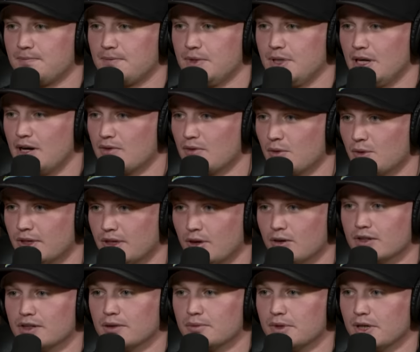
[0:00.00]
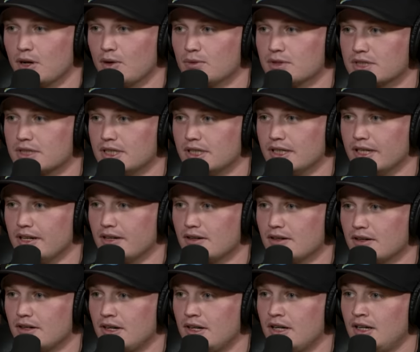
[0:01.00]
you know, everyone at RWR was sitting
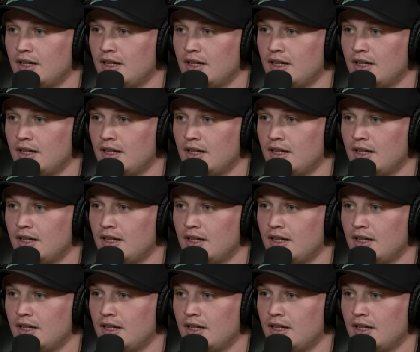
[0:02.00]
there.